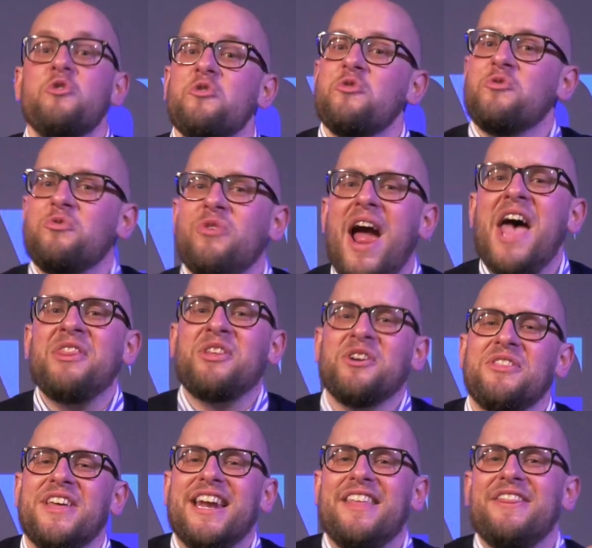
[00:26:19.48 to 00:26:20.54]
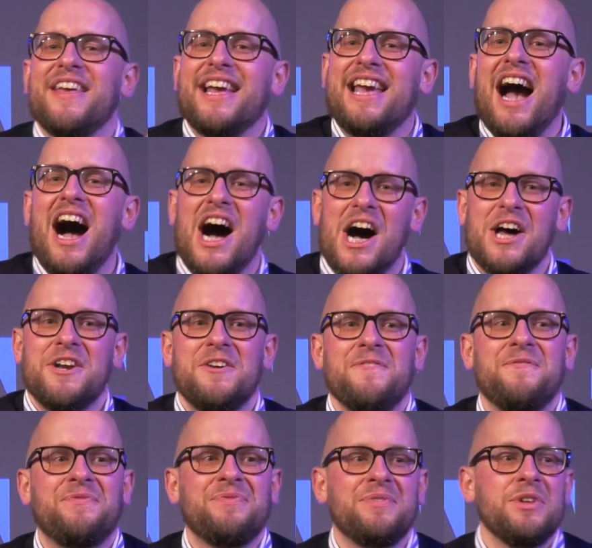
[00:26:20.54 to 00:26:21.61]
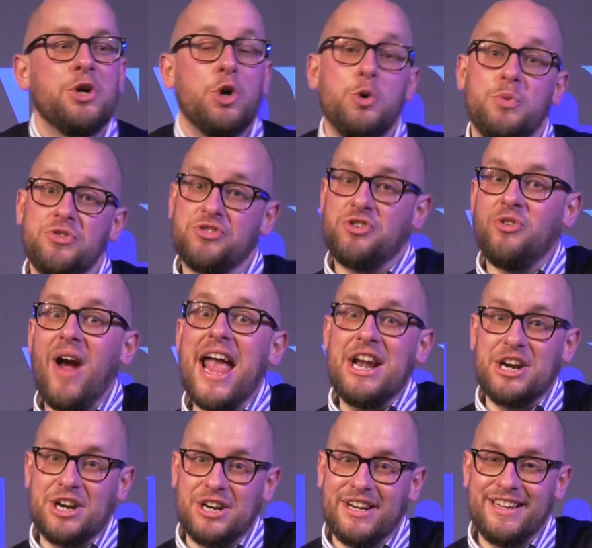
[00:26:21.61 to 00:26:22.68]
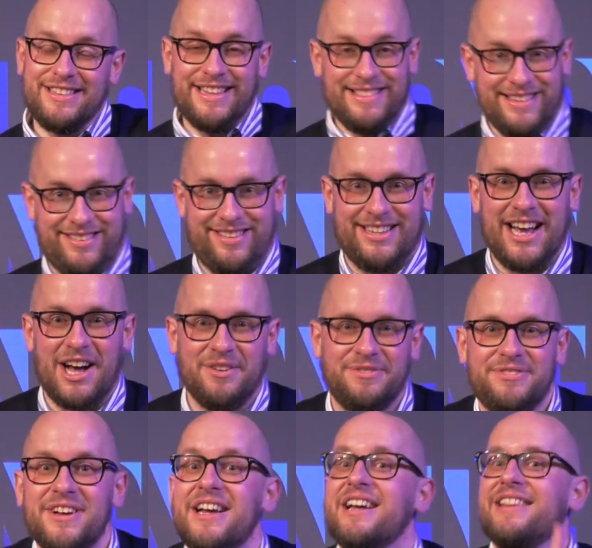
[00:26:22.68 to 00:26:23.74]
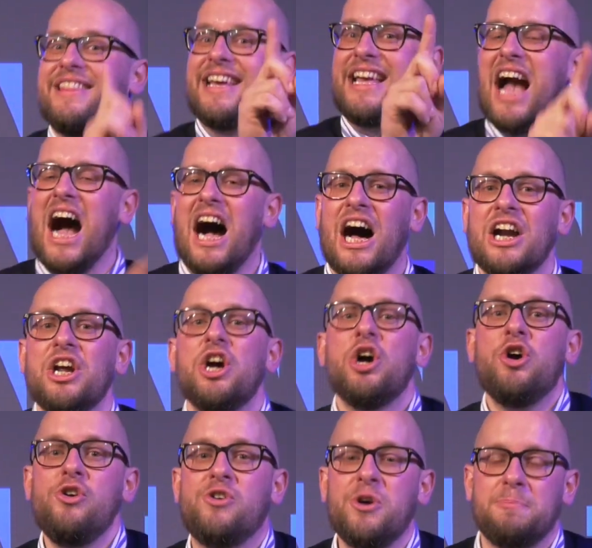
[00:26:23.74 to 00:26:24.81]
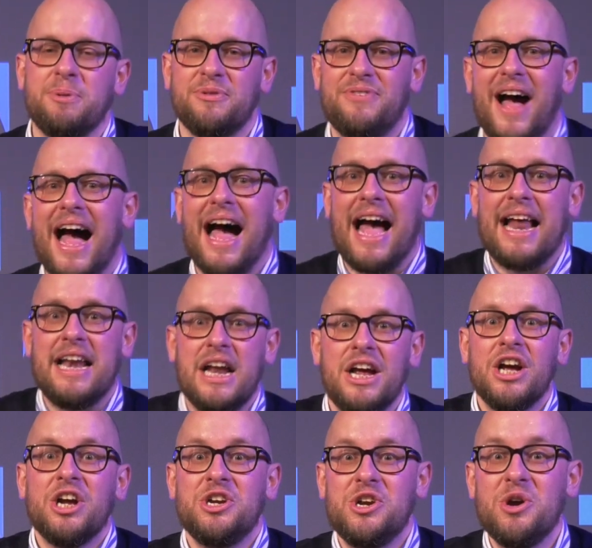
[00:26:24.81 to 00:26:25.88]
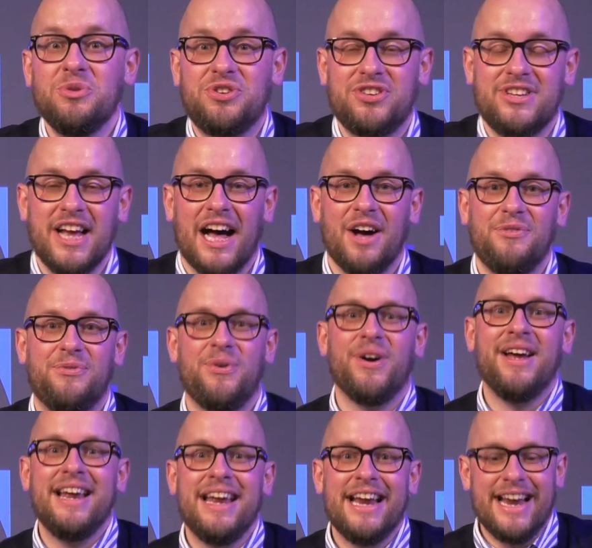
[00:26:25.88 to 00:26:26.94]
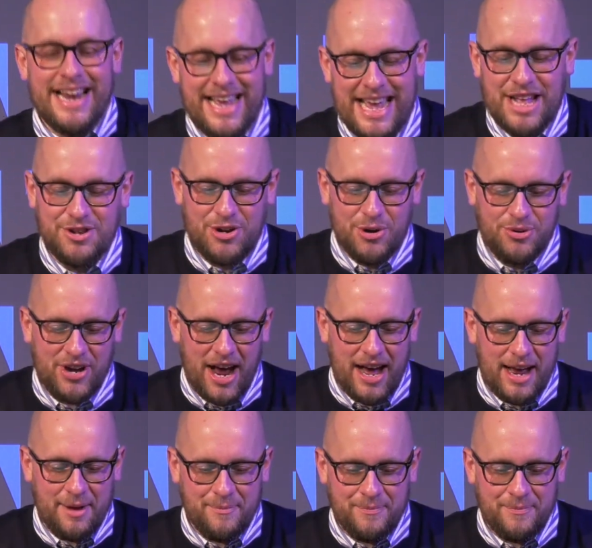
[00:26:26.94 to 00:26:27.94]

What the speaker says: rather than in the God who was greater than the stuff, the God who could provide new stuff in due time.